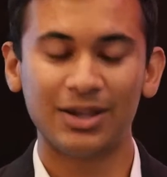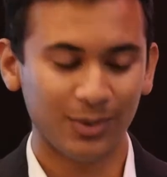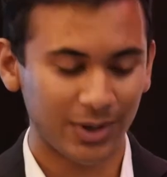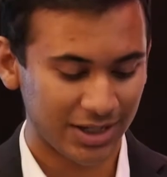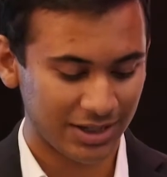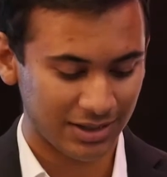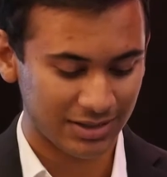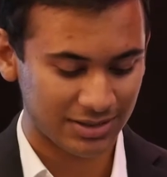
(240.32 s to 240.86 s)
India
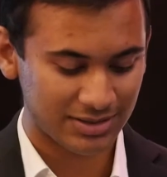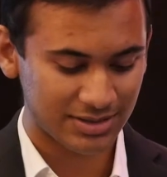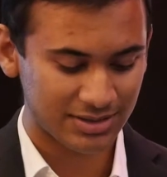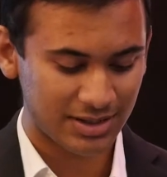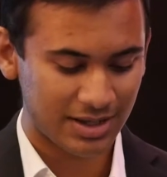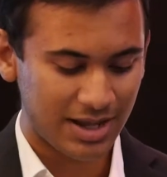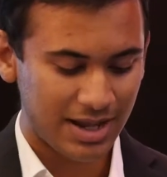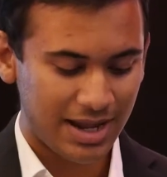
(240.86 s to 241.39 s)
what it is.
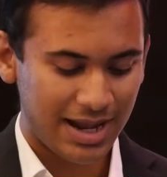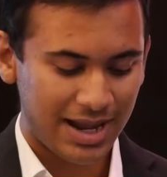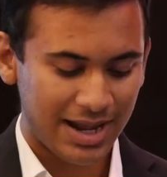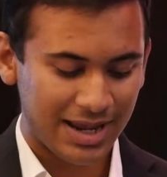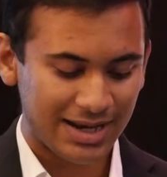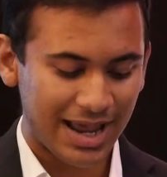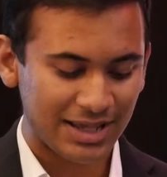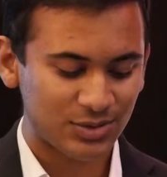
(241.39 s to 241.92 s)

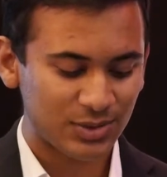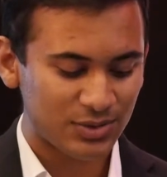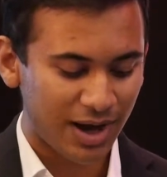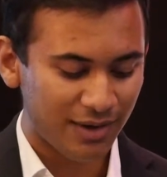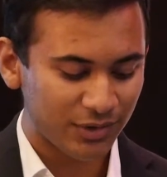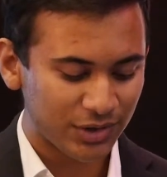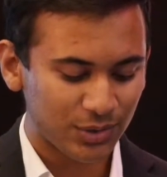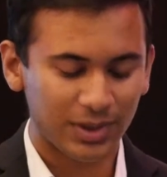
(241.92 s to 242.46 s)
And as we
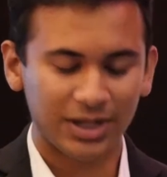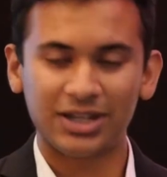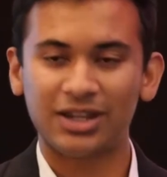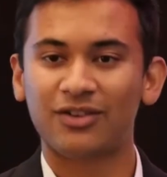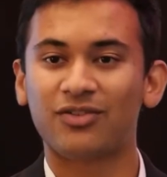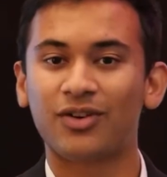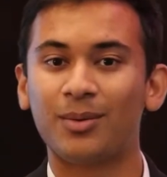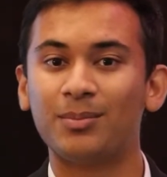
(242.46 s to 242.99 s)
traveled through
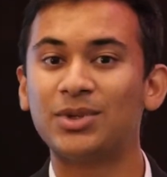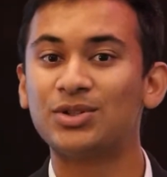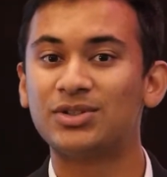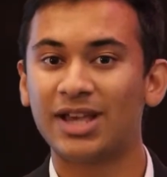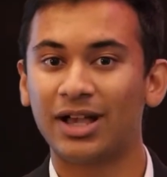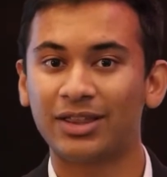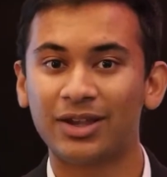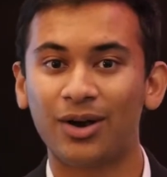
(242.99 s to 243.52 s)
India from New
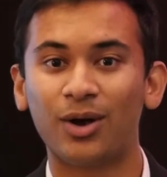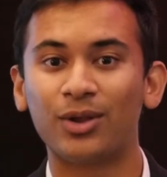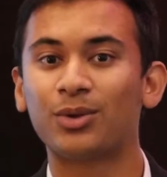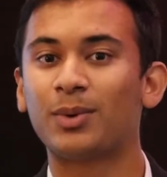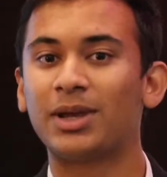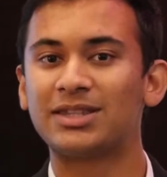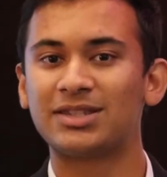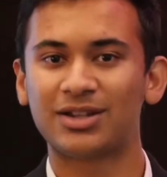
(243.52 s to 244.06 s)
Delhi all
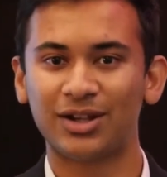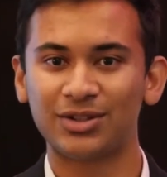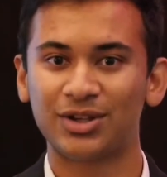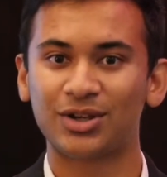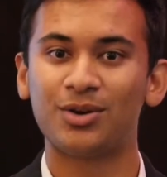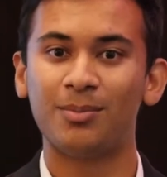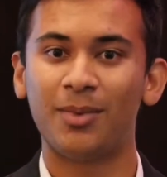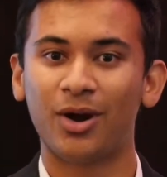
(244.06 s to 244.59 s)
the way to
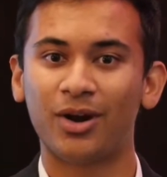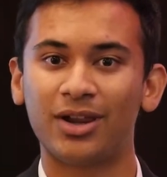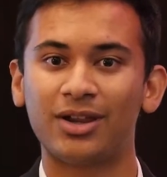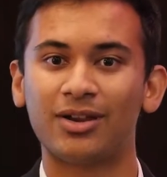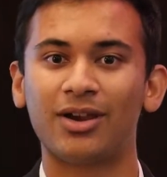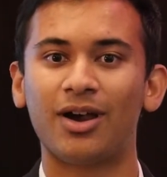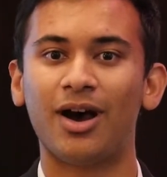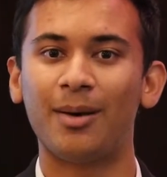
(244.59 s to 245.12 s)
Kanyakumari,
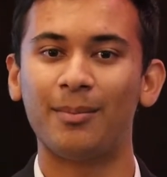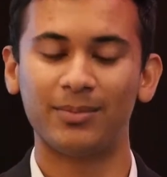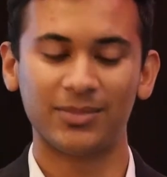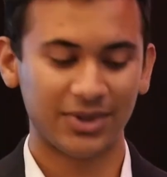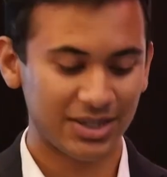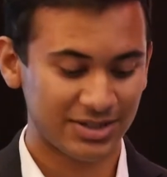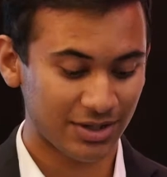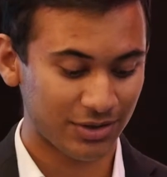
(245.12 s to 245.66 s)
um,
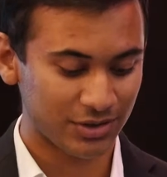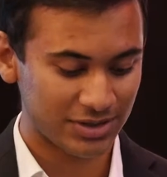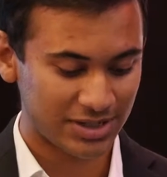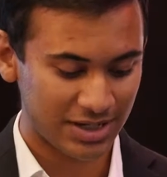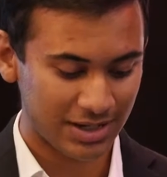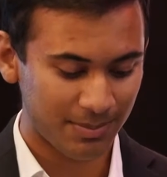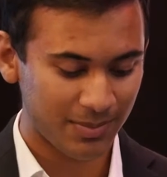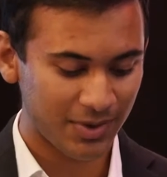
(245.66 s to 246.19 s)
the southern
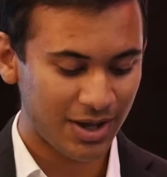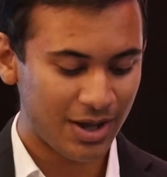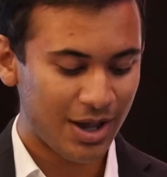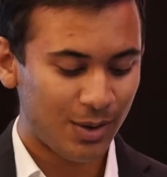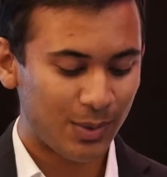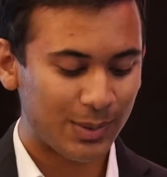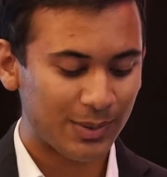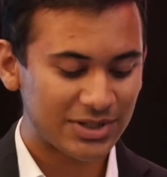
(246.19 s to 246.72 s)
tip,
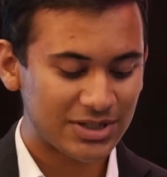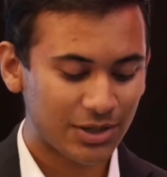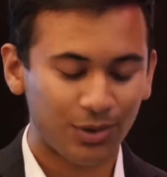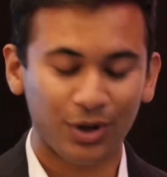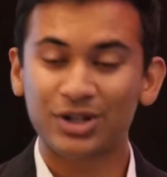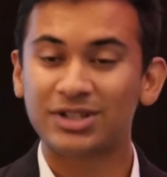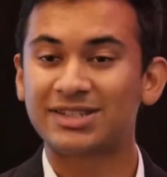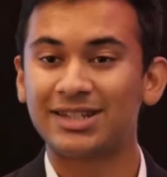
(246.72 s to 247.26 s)
we went to
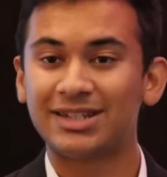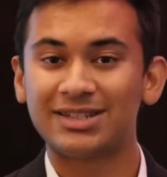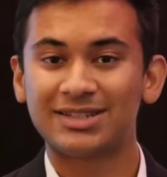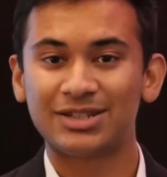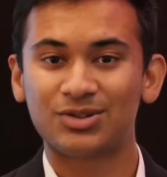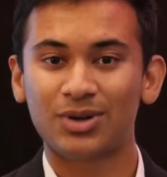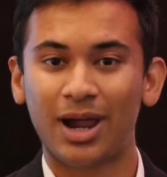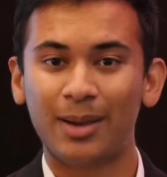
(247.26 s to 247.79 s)
large
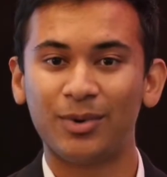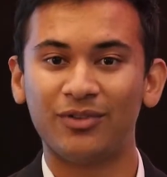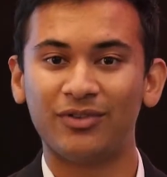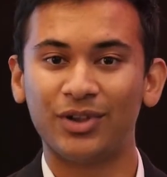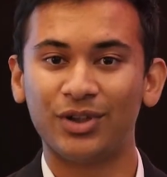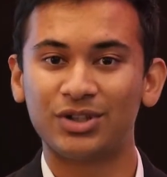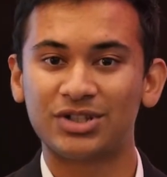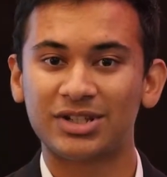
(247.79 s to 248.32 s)
cities and tribal
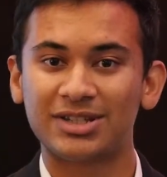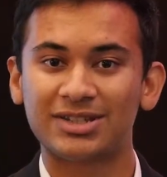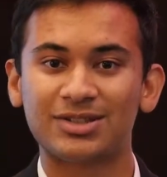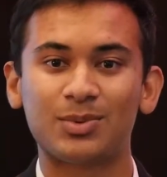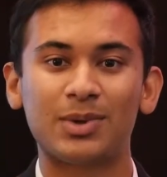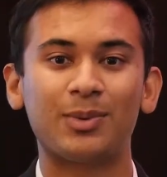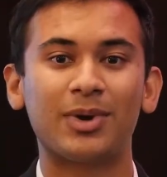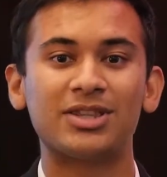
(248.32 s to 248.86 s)
villages.
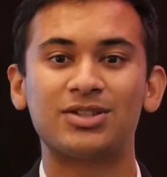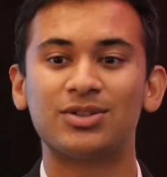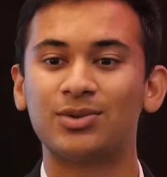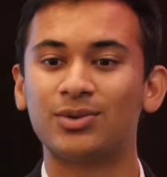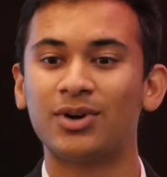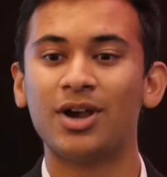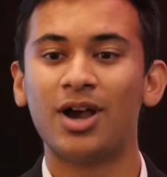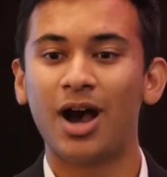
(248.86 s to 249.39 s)
We went to
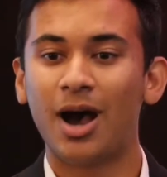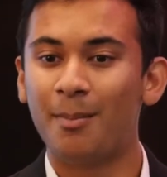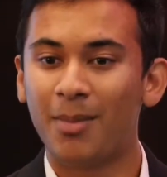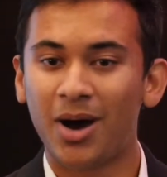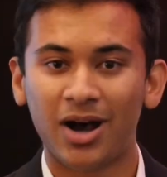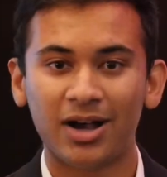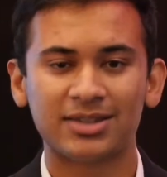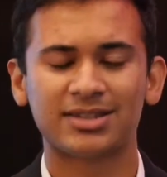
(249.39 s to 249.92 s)
a
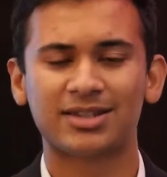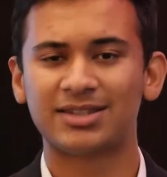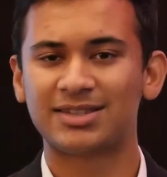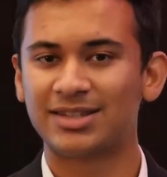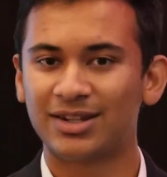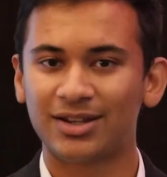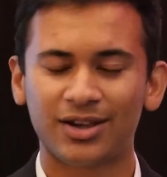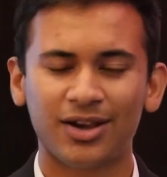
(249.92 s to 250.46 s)
mosque, a
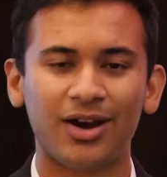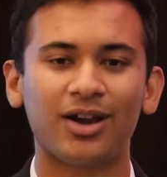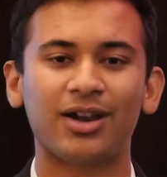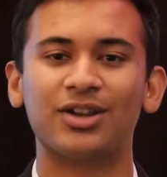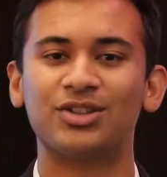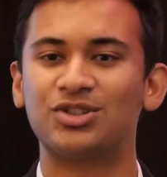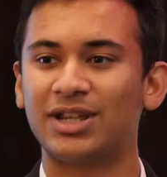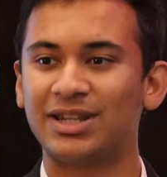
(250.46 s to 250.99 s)
synagogue,
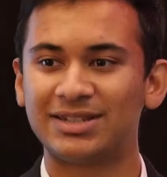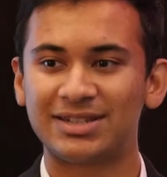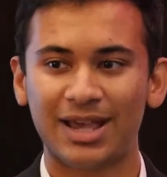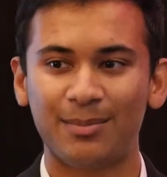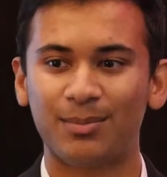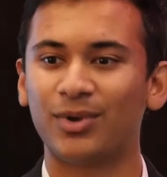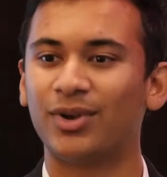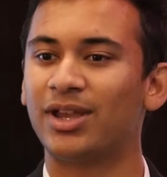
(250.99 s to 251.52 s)
a Jain
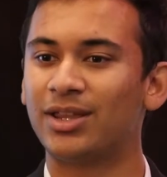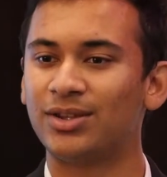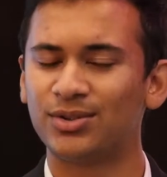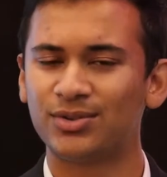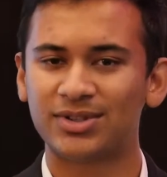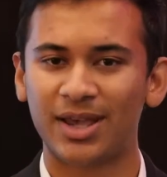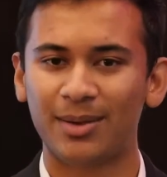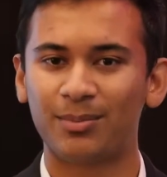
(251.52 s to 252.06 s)
temple, a
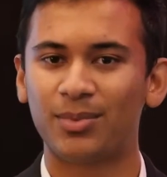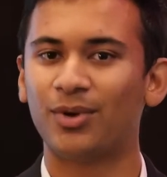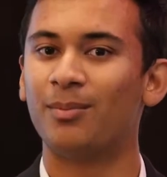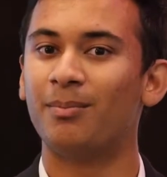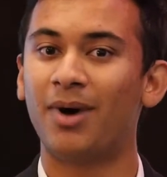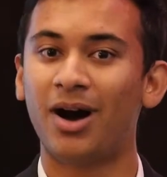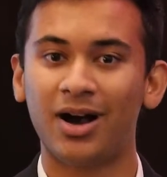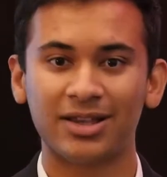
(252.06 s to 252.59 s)
Hindu temple,
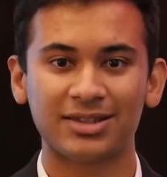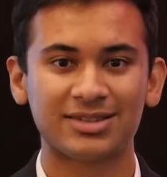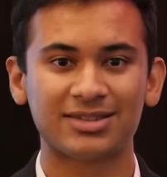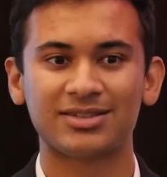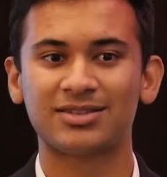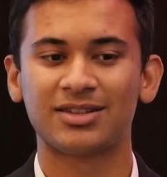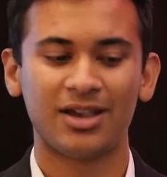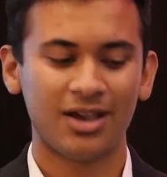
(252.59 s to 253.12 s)

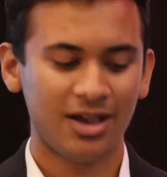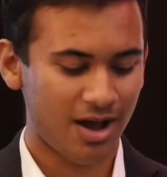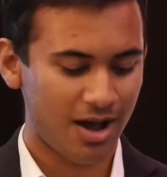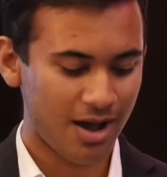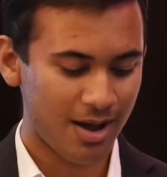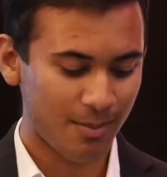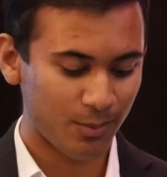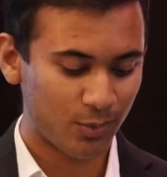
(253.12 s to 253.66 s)
mosques.
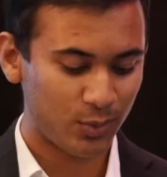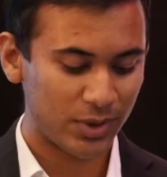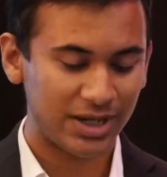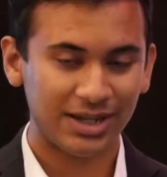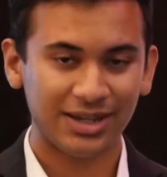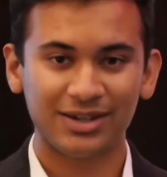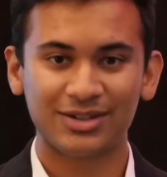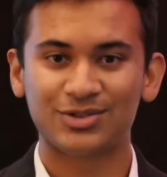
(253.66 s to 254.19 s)
Um,
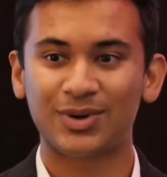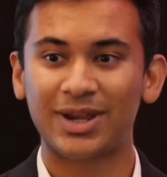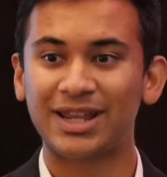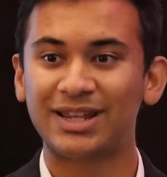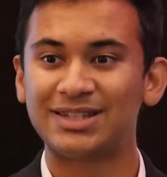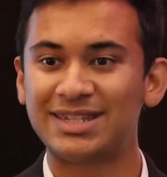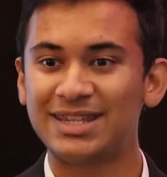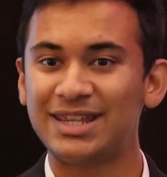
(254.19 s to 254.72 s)
we
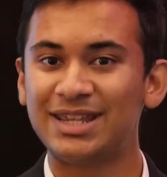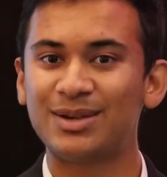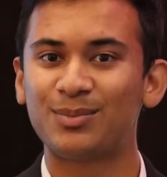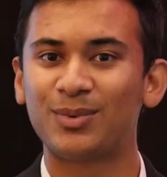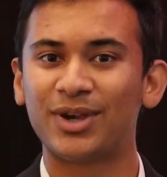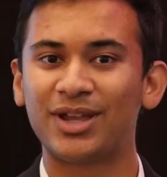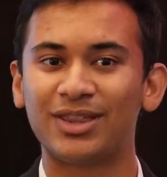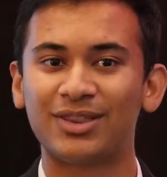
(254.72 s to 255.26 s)
drank tea
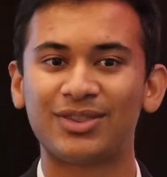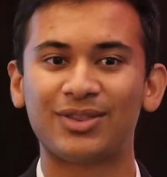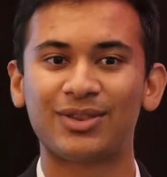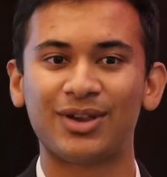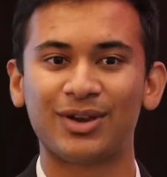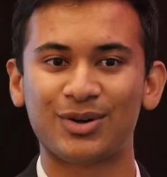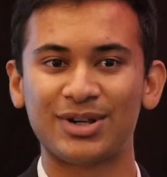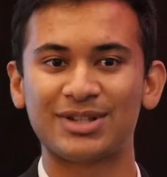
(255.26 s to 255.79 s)
with
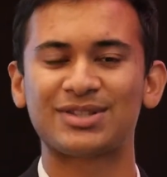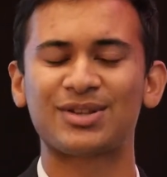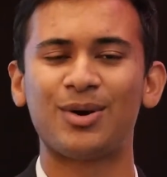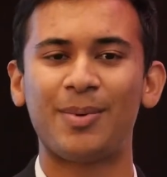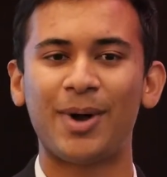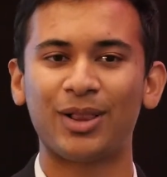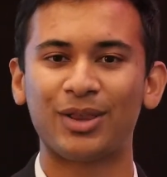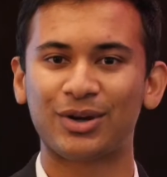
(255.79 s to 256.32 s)
Kris
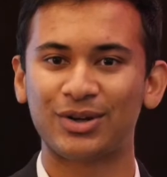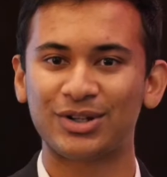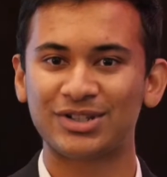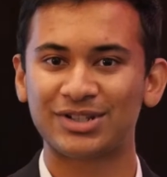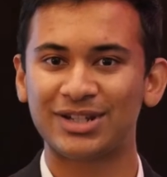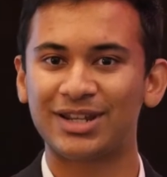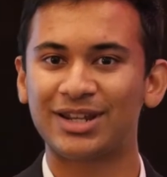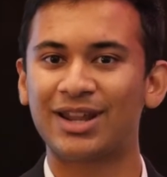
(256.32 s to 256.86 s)

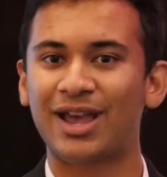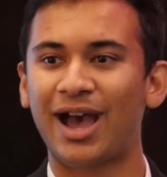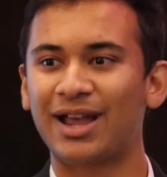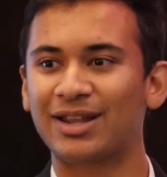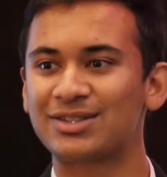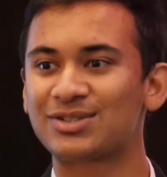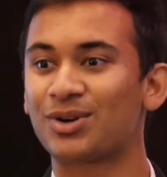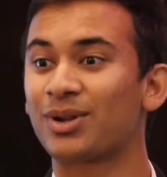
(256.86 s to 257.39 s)
Gopalakrishnan
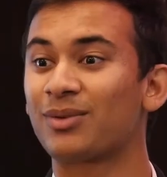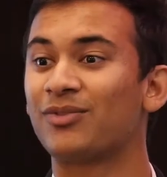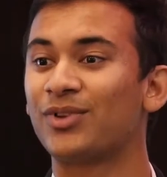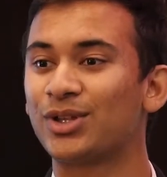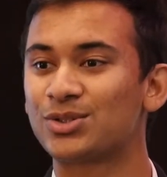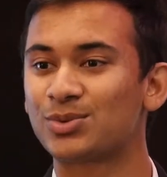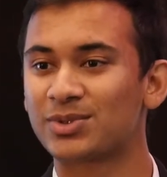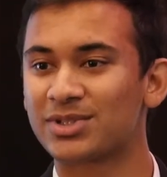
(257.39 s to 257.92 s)
at Startup
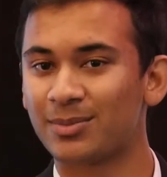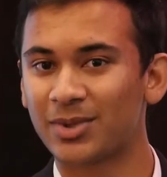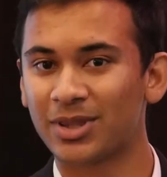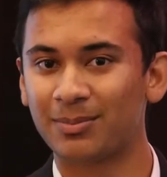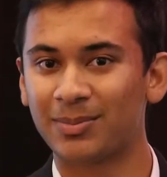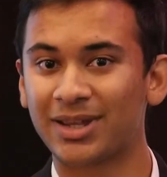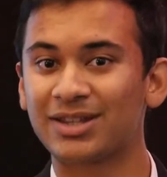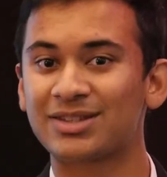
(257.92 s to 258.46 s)
Village with some of
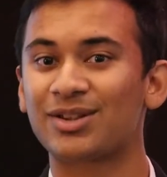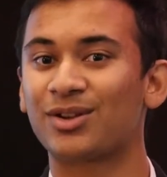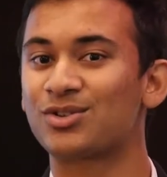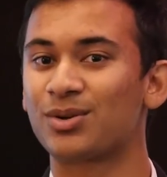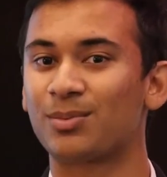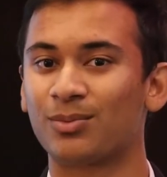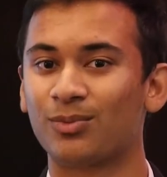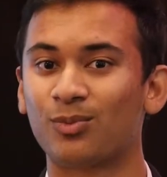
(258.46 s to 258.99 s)
the biggest,
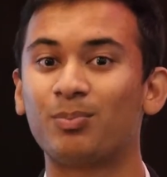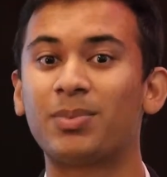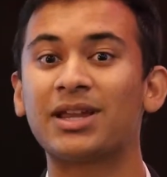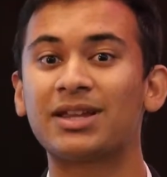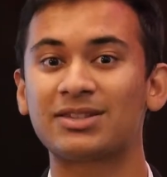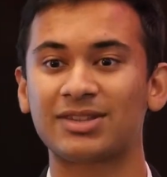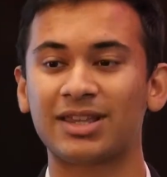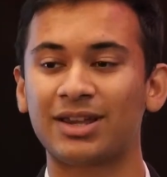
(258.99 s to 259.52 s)

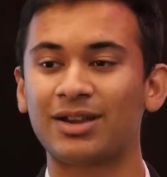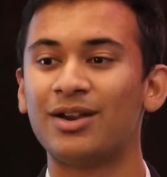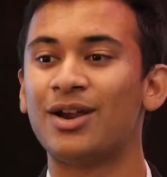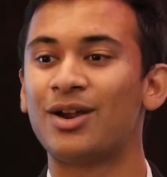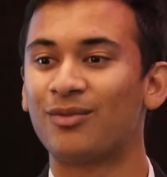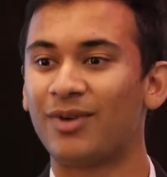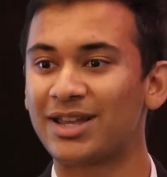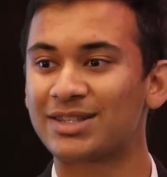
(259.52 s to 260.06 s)
biggest like,
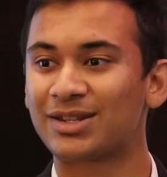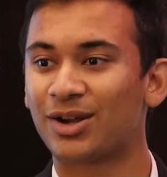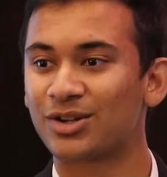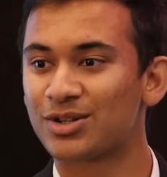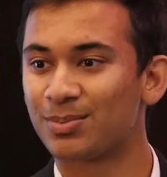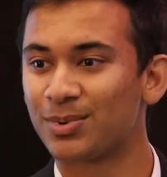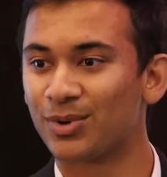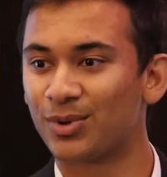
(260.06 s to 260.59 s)
rising
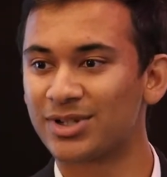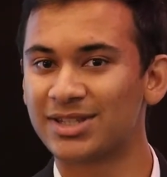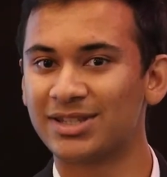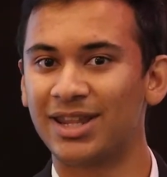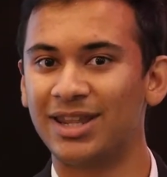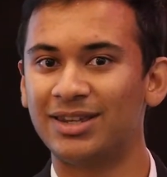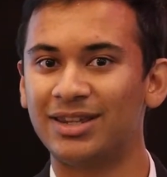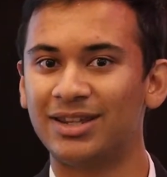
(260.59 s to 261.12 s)
entrepreneurs
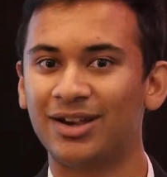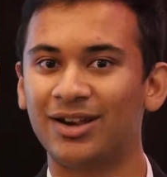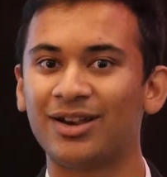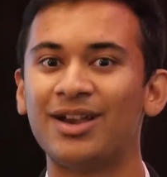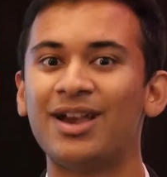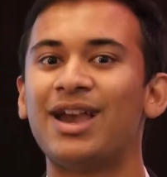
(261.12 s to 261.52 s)
in India.